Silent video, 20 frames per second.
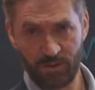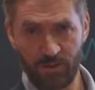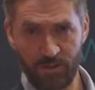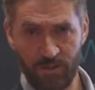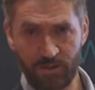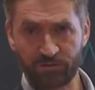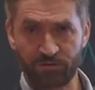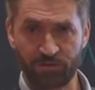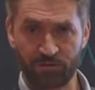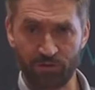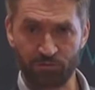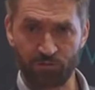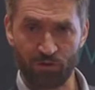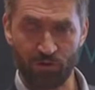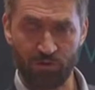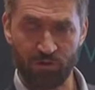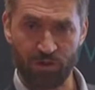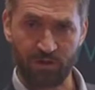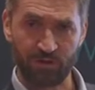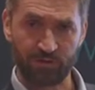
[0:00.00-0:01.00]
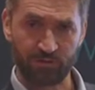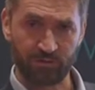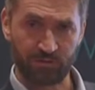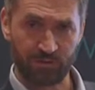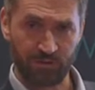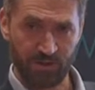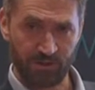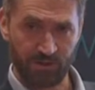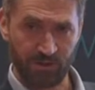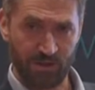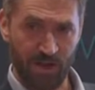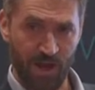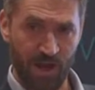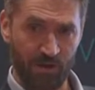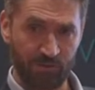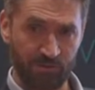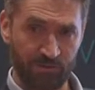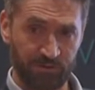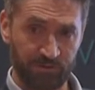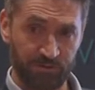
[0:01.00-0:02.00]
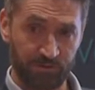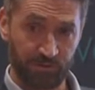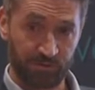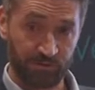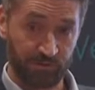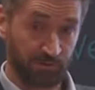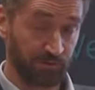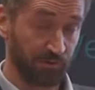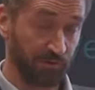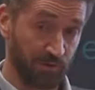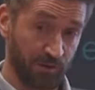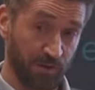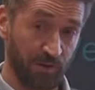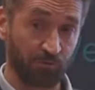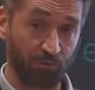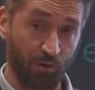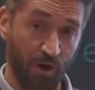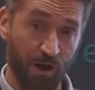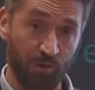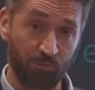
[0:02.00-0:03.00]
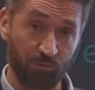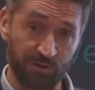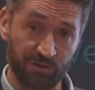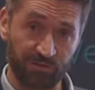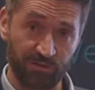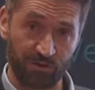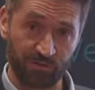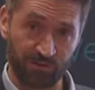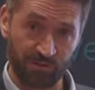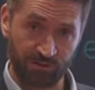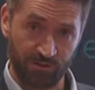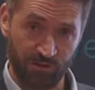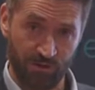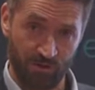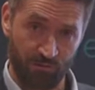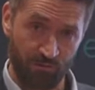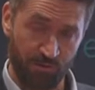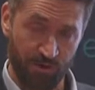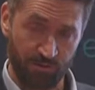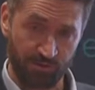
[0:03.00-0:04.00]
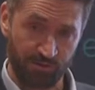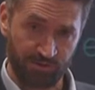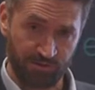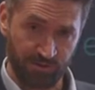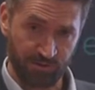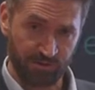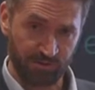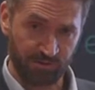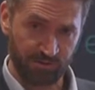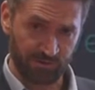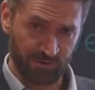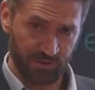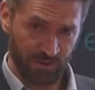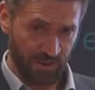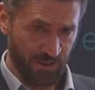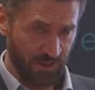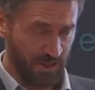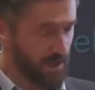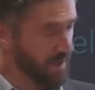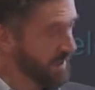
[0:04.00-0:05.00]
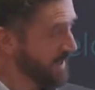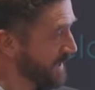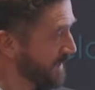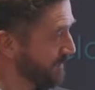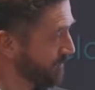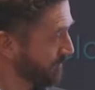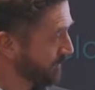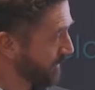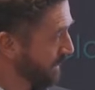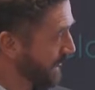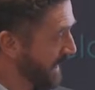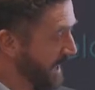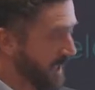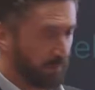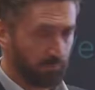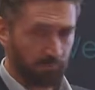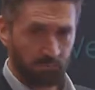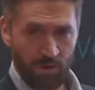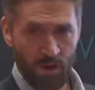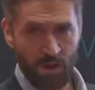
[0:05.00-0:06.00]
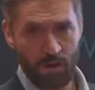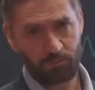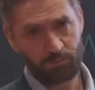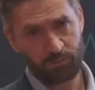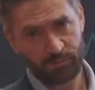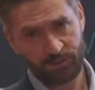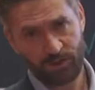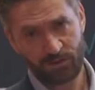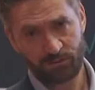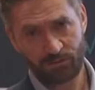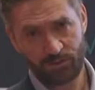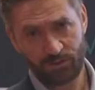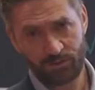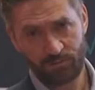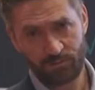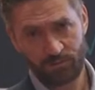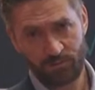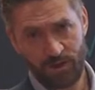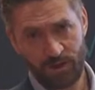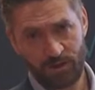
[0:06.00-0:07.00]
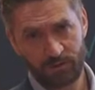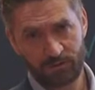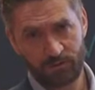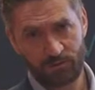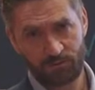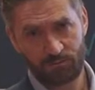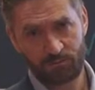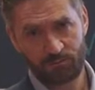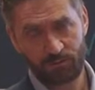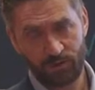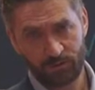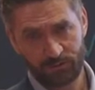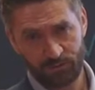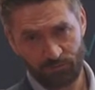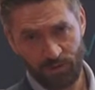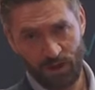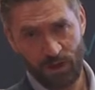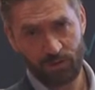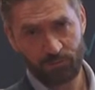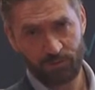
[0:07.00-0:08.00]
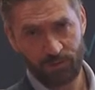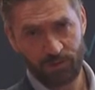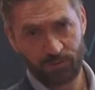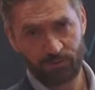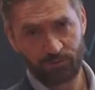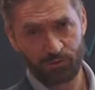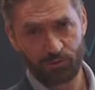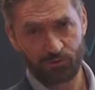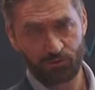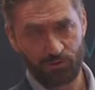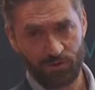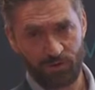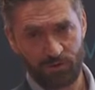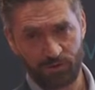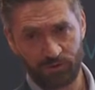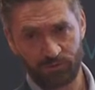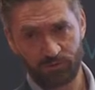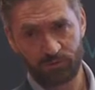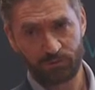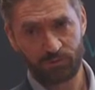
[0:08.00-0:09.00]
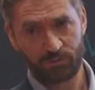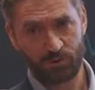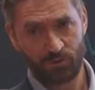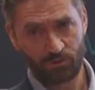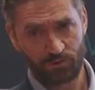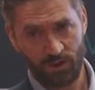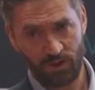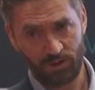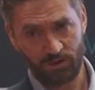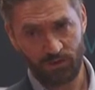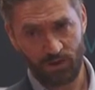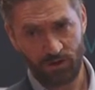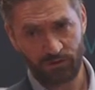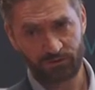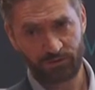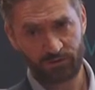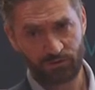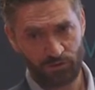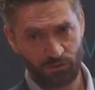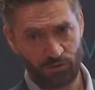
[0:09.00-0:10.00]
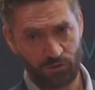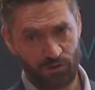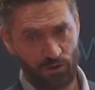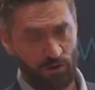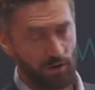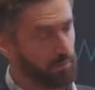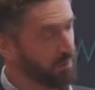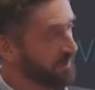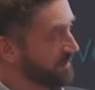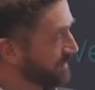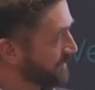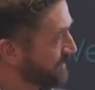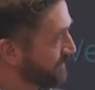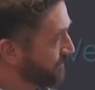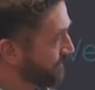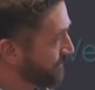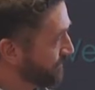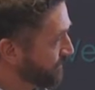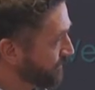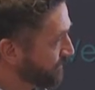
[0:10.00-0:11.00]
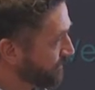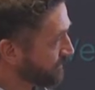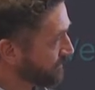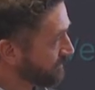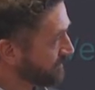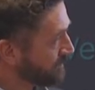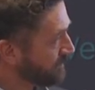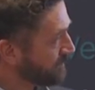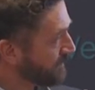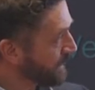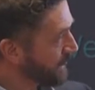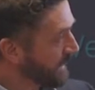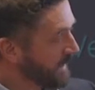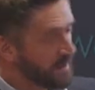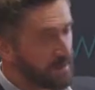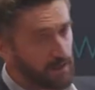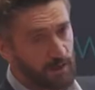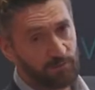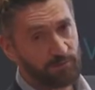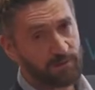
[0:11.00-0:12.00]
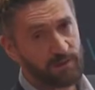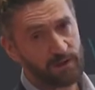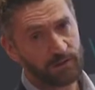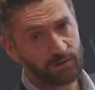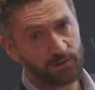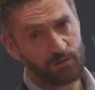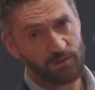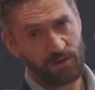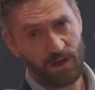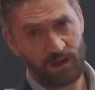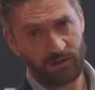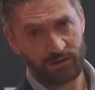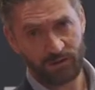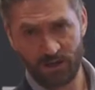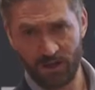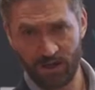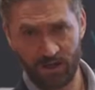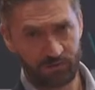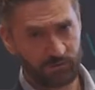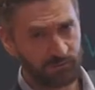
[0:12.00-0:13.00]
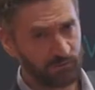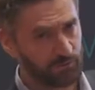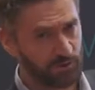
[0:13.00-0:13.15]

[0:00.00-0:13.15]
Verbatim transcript: this does a few things it allows the drive research into their rare disease um, and, and potentially uh, de will develop in future years new diagnostics, new therapies. If they do that, again,